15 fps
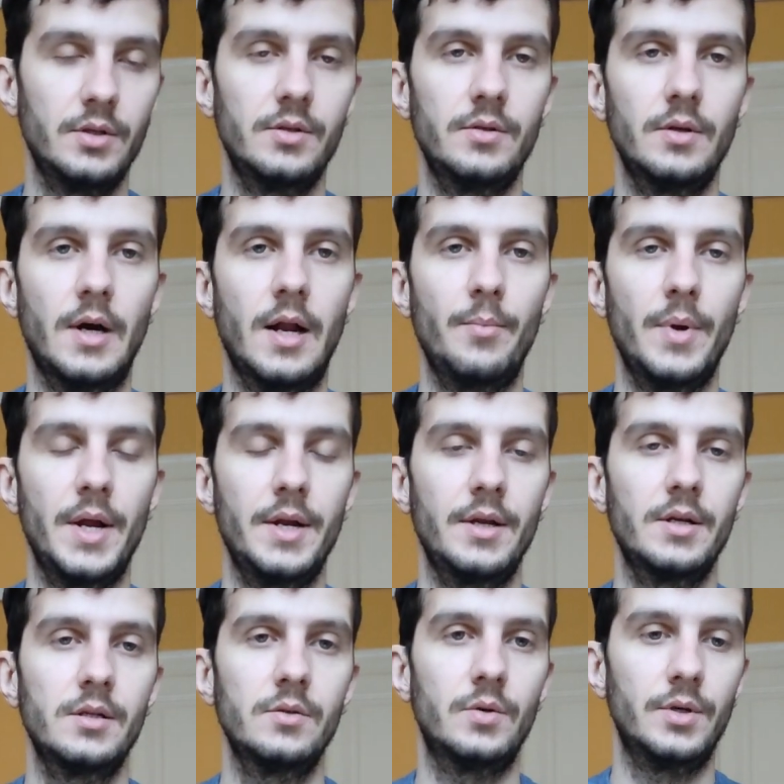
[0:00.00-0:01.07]
These
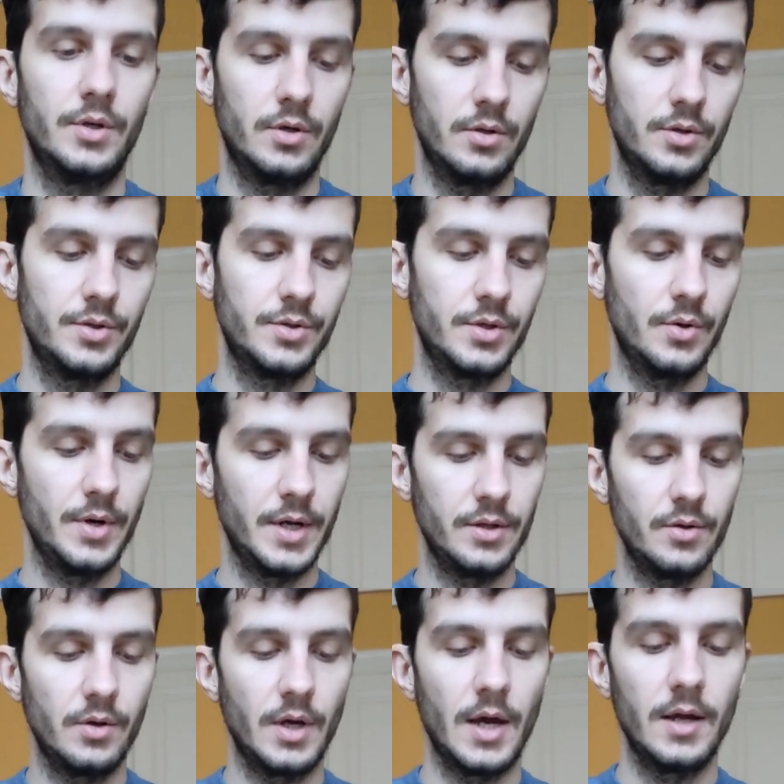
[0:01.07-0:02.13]
Albanians were not so
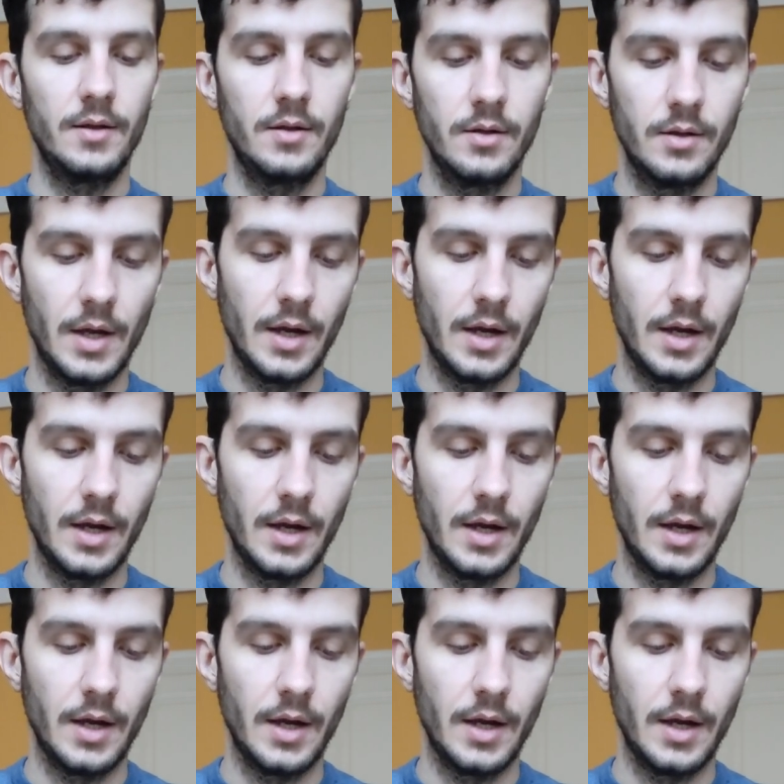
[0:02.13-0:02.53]
educated,